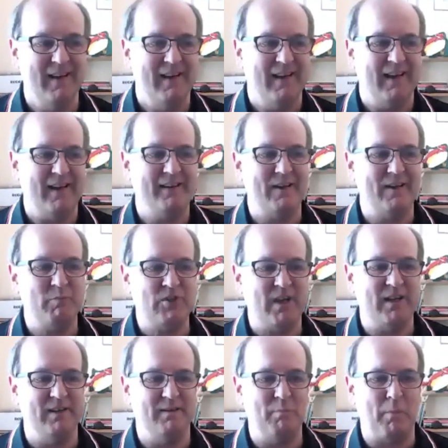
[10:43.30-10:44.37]
And number
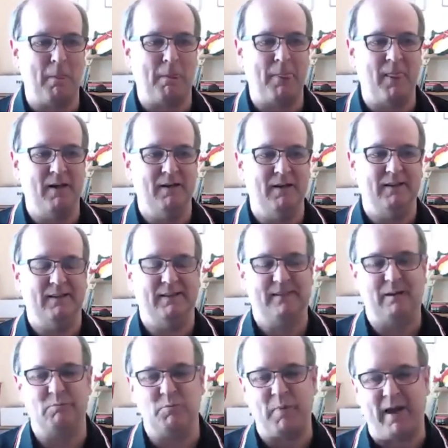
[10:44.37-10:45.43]
10
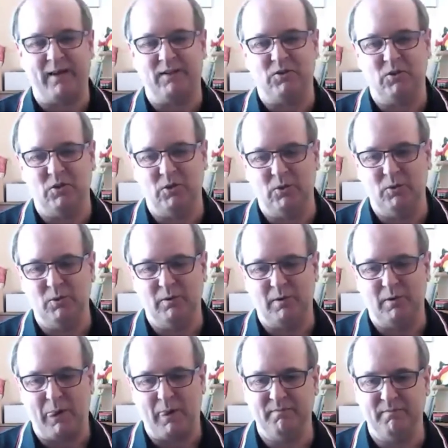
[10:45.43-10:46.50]
comes back to
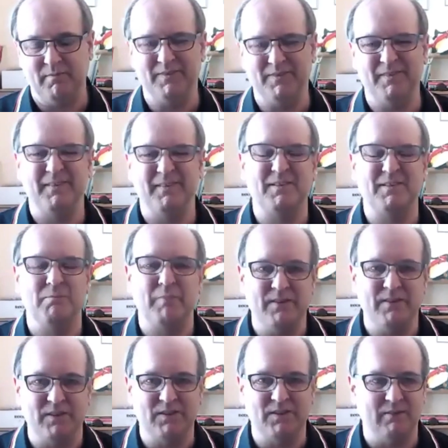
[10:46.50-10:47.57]
some
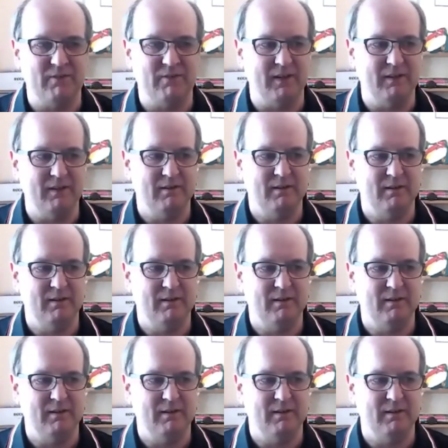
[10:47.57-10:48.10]
basic stuff here.